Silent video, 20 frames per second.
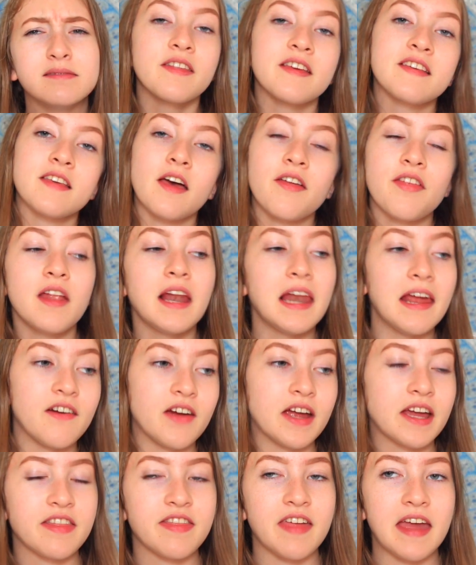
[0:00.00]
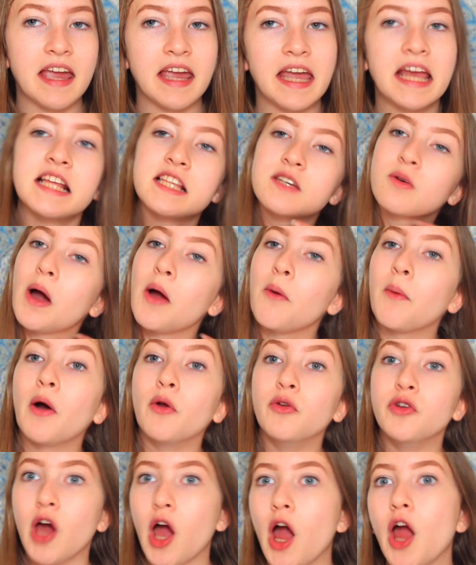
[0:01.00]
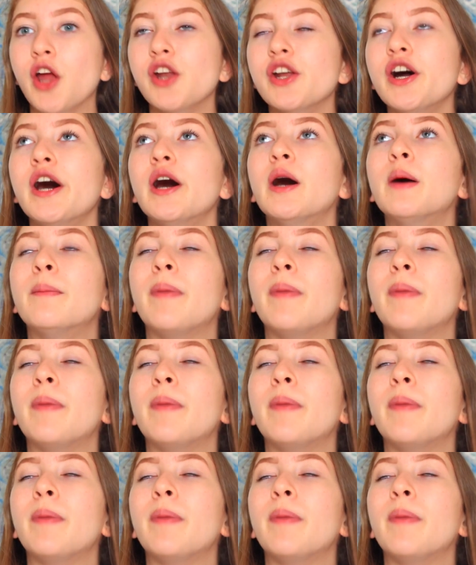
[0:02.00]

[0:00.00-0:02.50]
This other lyric thing is quite well known,